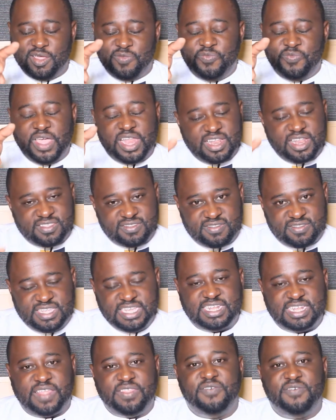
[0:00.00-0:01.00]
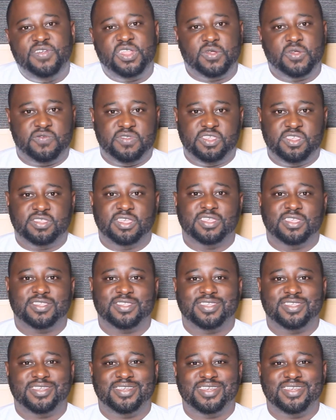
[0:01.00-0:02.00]
Then sit at the feet of Jesus.
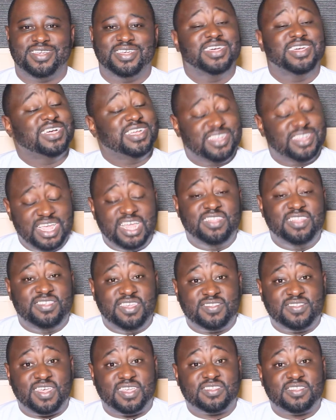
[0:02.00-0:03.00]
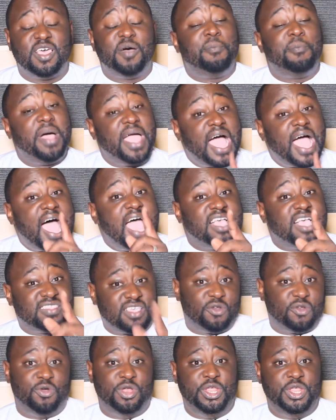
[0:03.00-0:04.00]
Tell Jesus, my eyes
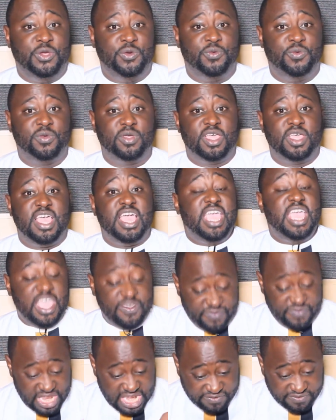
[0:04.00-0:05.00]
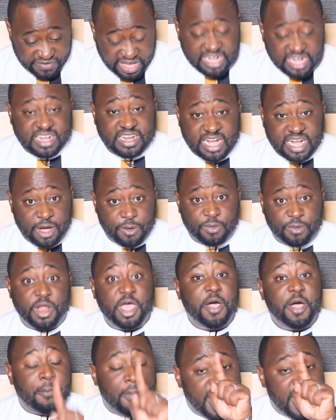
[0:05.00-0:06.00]
are on you. Even if I
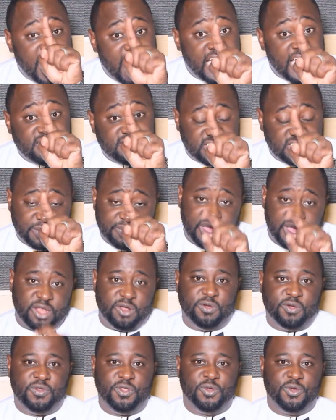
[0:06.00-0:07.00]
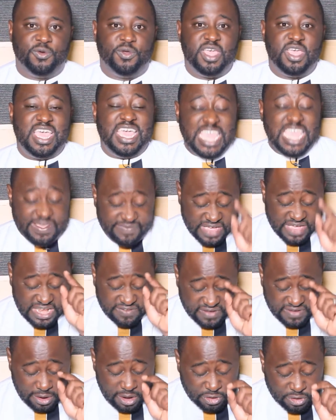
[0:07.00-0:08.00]
drown, my eyes remain on you. Even if
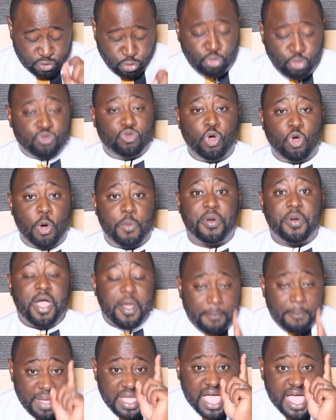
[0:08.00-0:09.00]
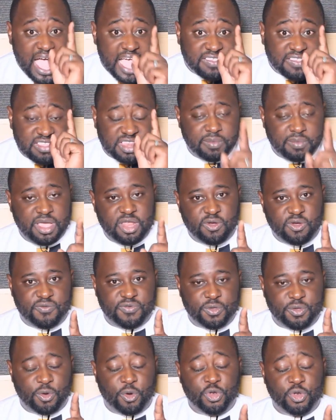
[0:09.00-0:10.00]
I want to lose hope, my eyes remain
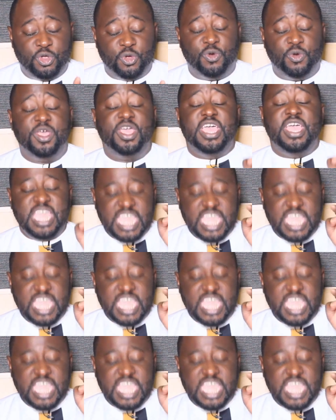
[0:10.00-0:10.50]
on you.